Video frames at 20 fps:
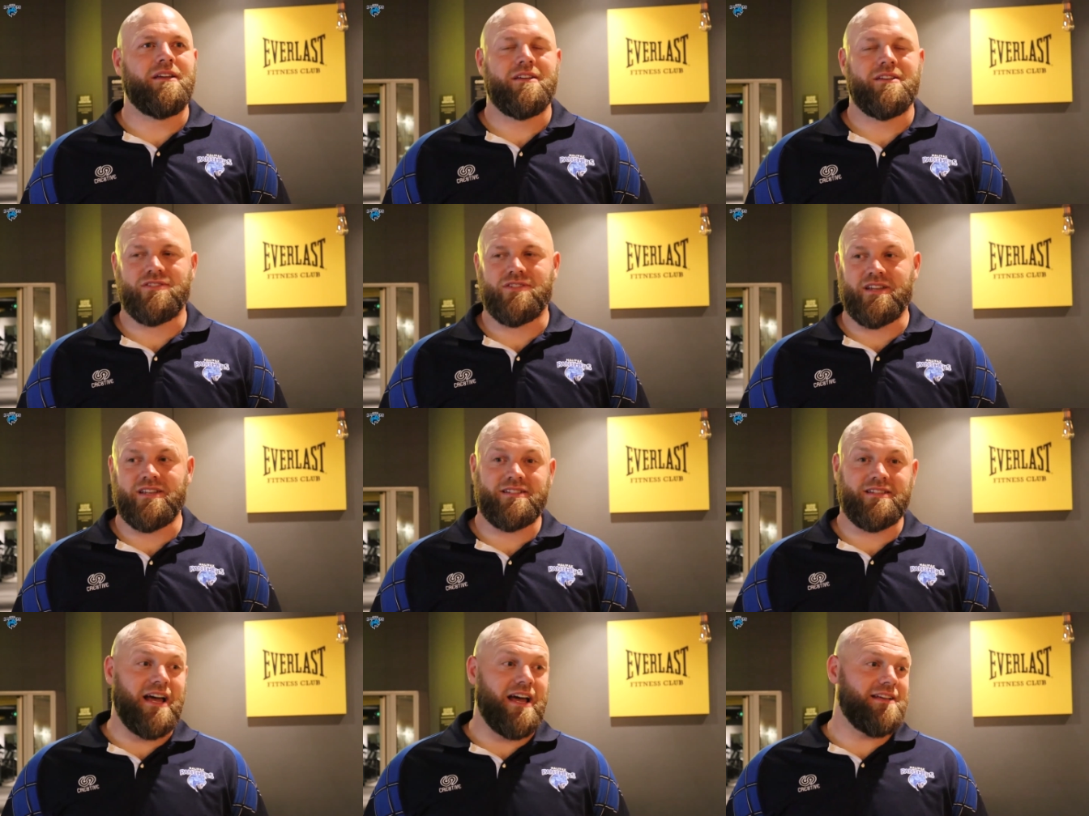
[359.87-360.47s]
So
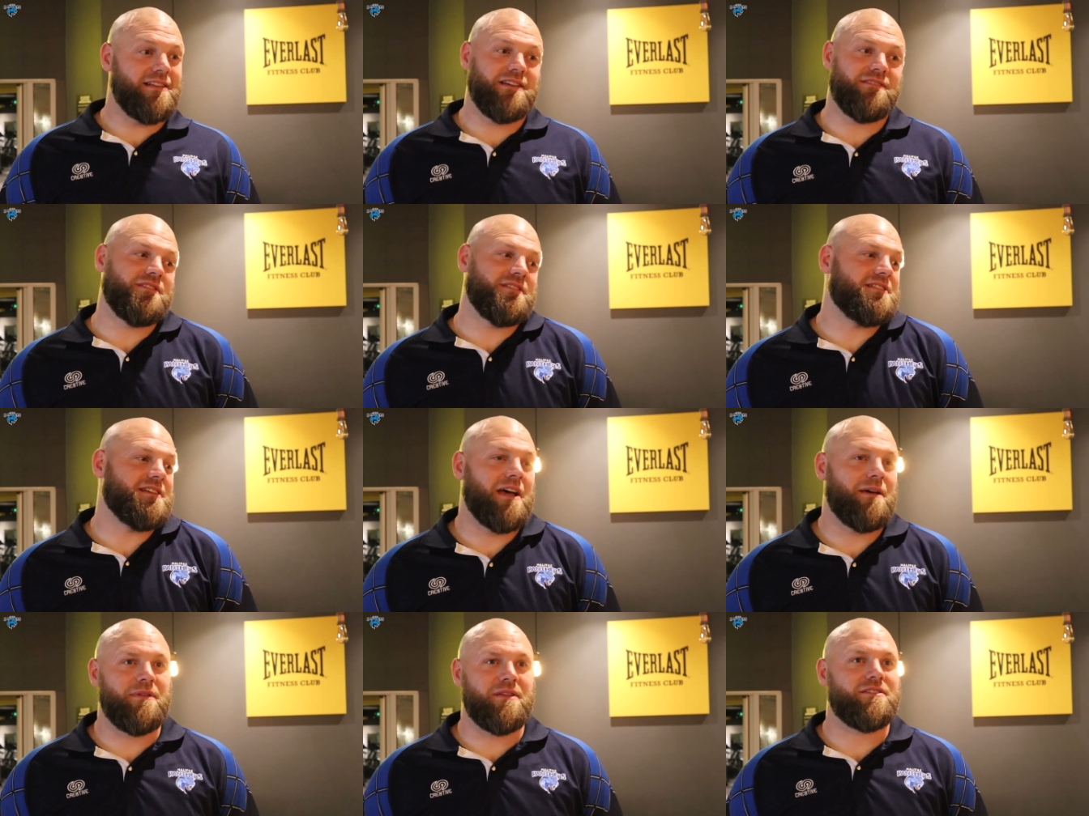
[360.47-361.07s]
it's nice every
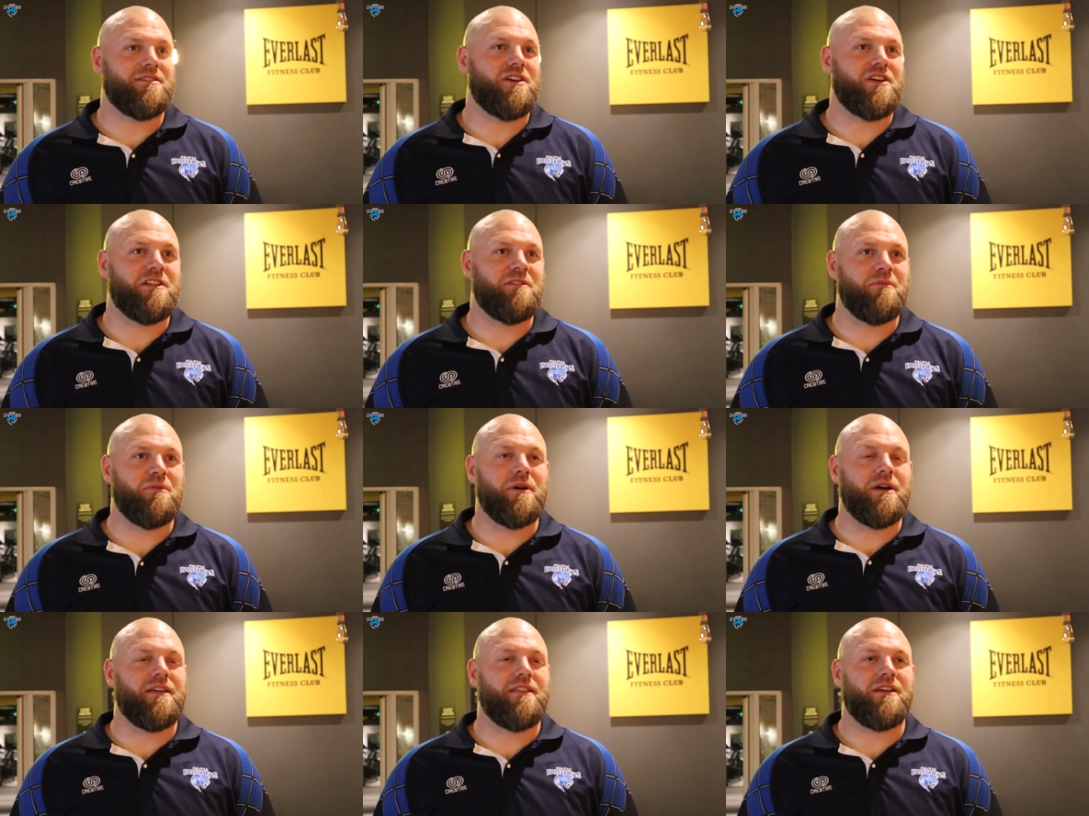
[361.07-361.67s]
time they turn them
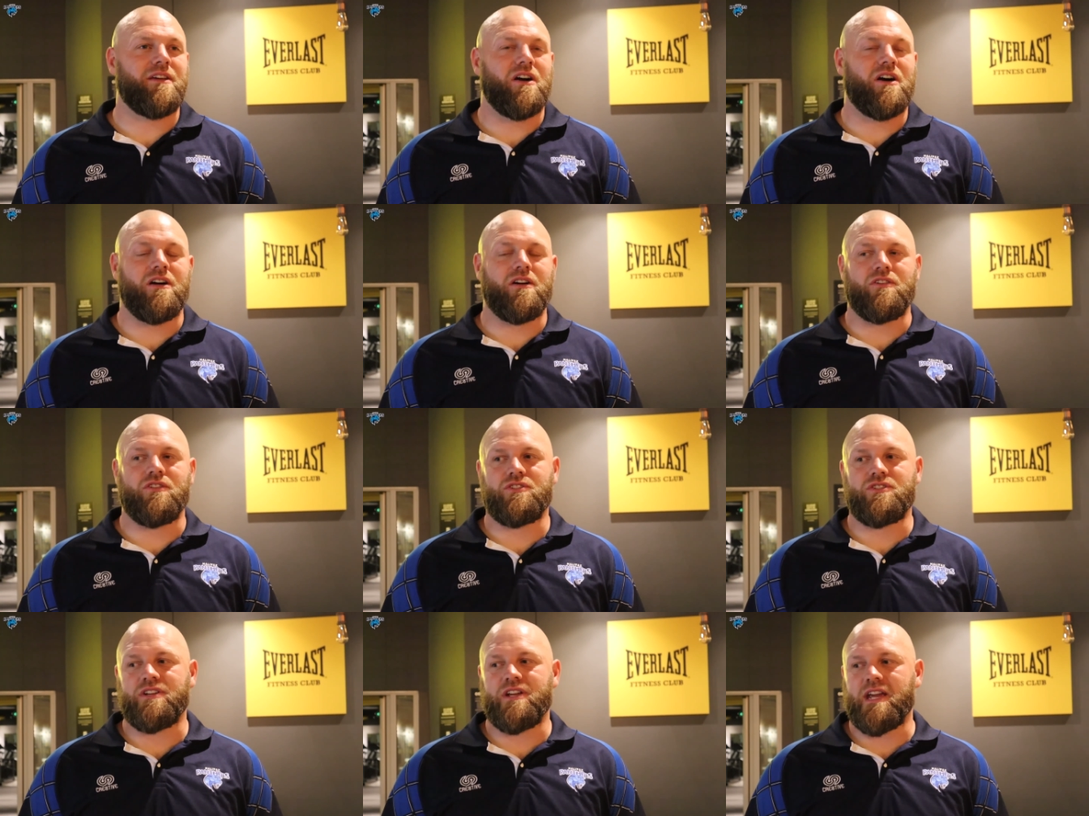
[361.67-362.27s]
away, they got a
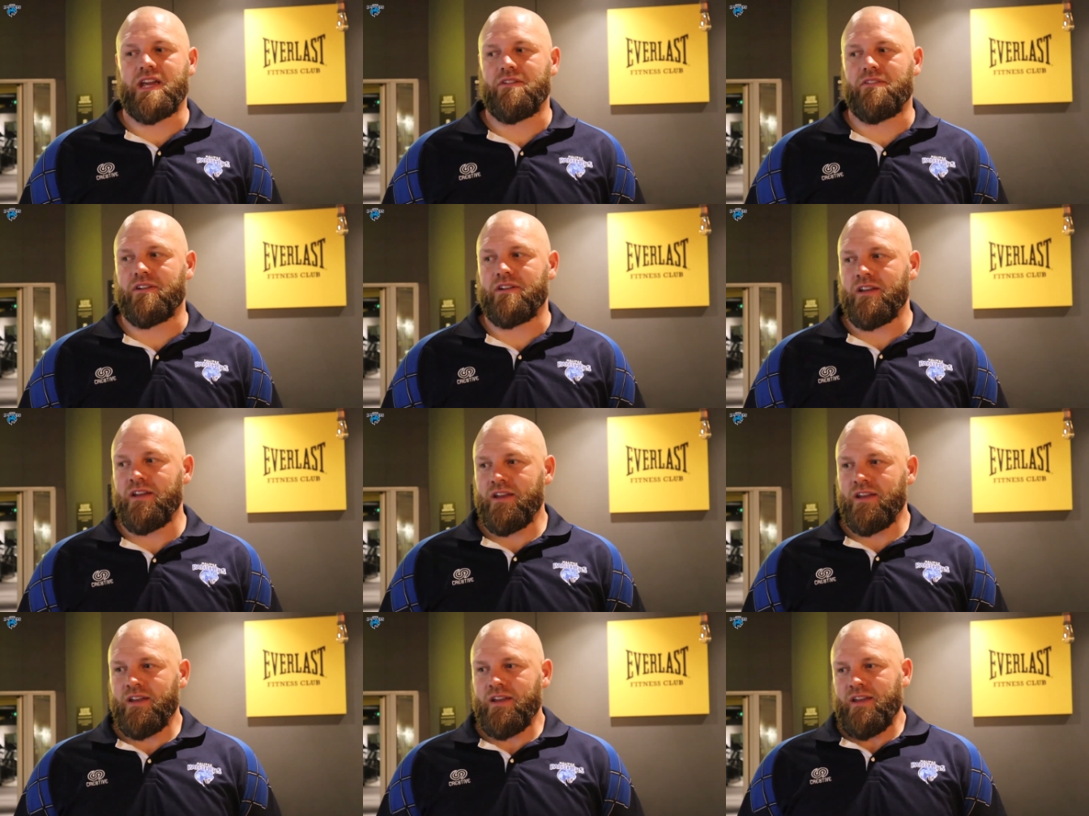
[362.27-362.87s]
good cheer, and